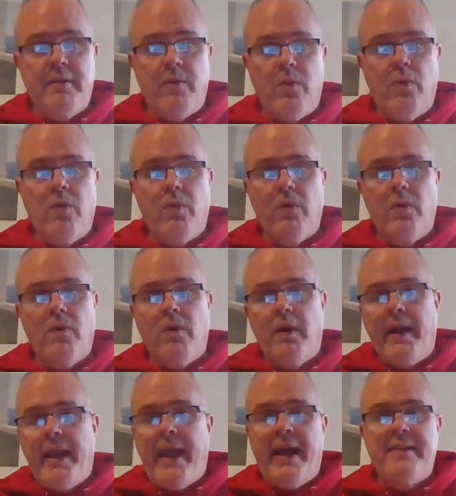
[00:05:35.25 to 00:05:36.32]

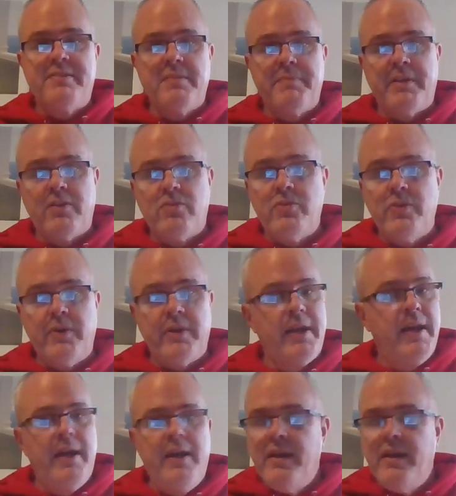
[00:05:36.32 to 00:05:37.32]
or add something to it.